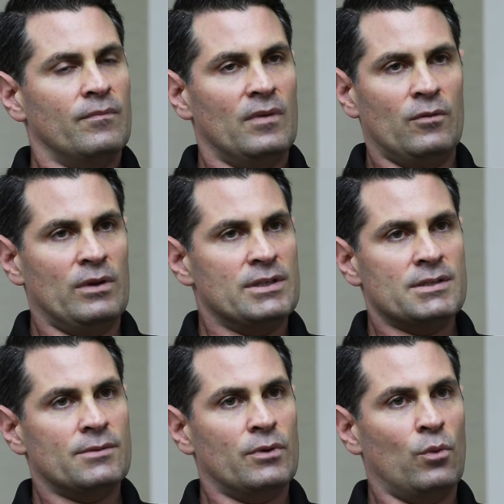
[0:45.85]
And we
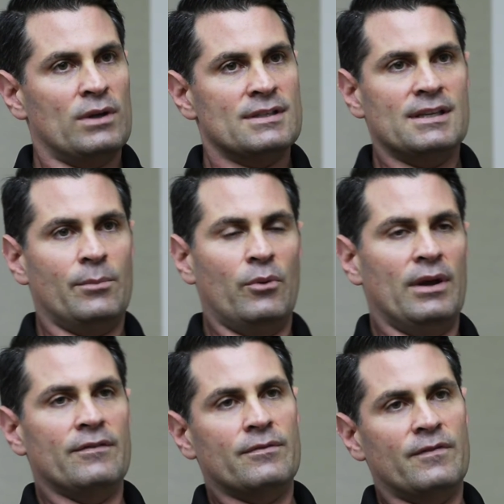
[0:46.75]
just were one step
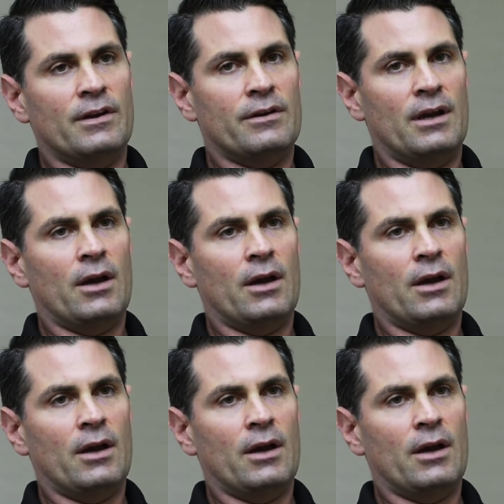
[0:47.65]
away from figuring